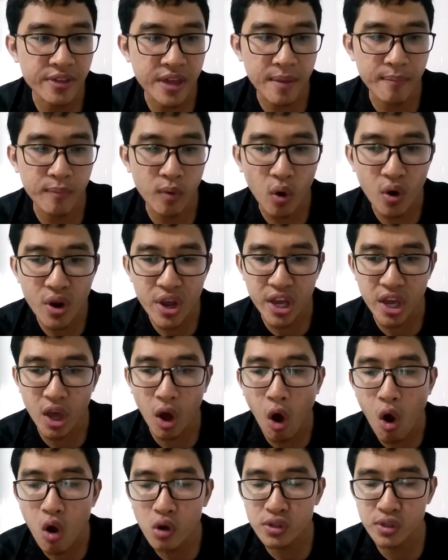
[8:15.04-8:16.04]
the
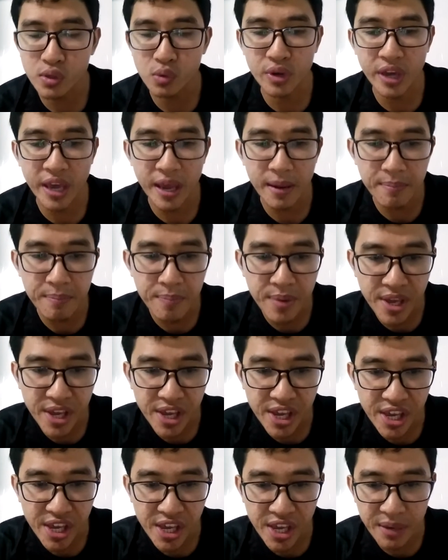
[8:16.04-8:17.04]
employee also can
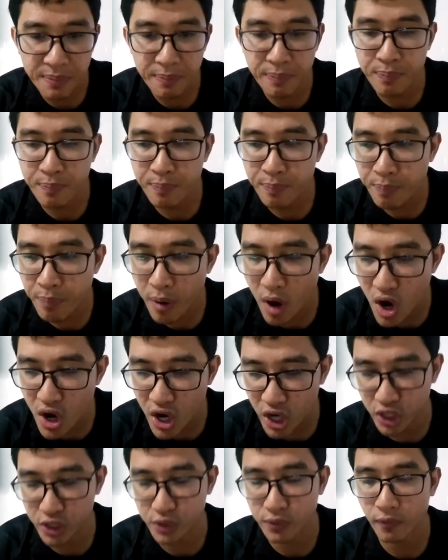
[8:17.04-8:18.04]
be
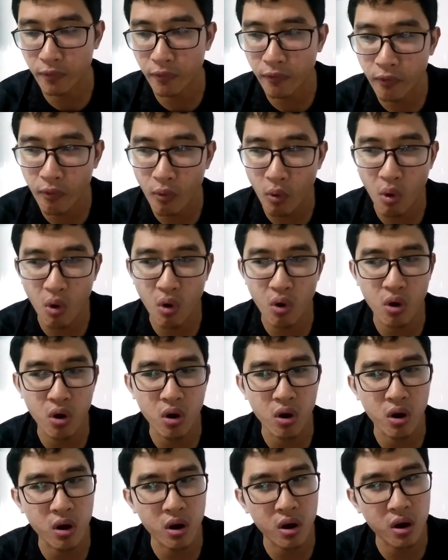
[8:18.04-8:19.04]
punished
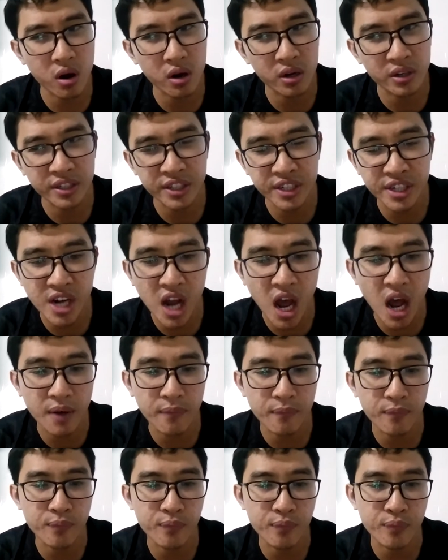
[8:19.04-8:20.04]
for
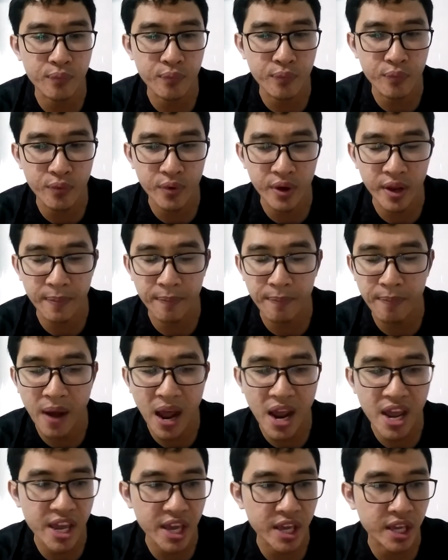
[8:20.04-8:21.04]
not
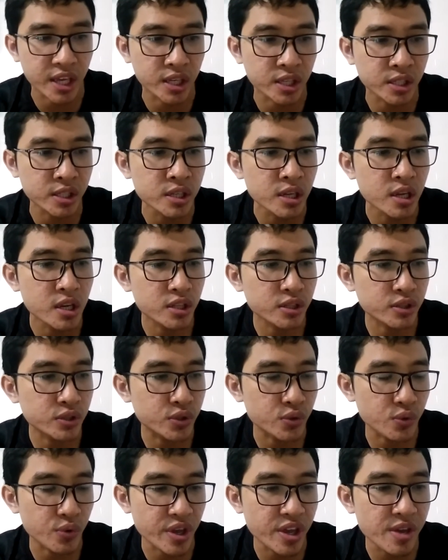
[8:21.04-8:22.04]
replying
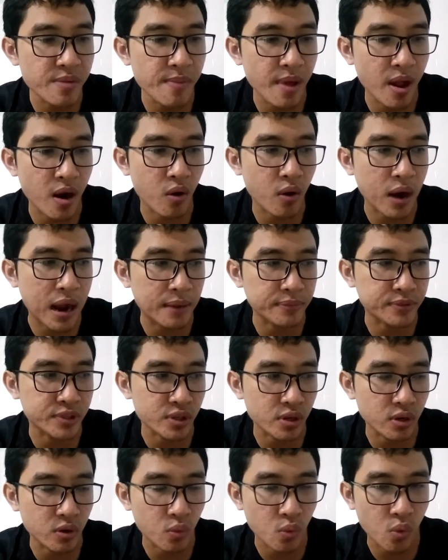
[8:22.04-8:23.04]
to email
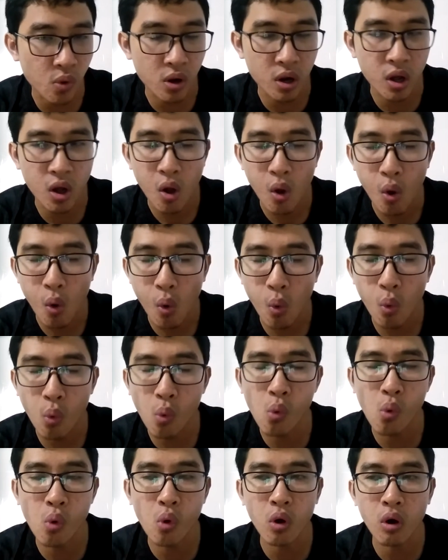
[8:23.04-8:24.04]
after work
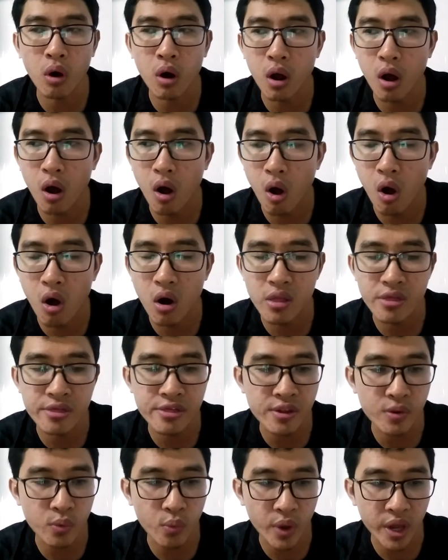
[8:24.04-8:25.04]
or
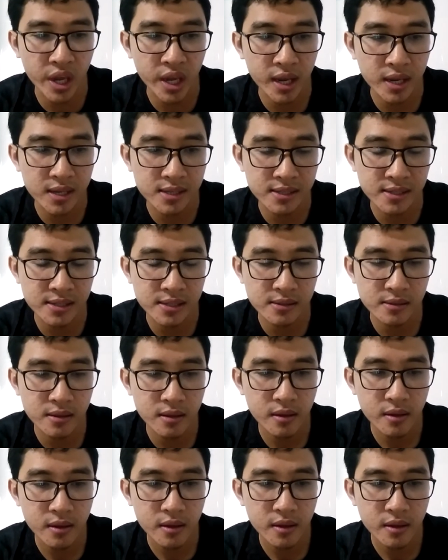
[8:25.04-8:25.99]
on the weekends.